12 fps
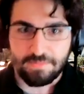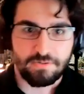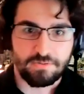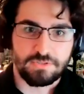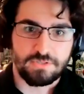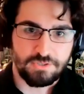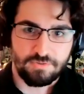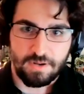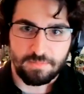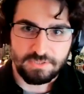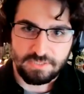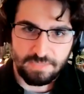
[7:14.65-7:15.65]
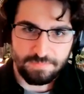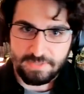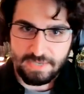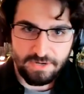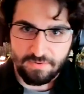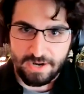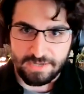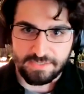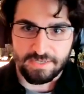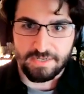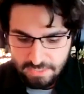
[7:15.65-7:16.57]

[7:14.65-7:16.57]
but it was Trump's EPA director.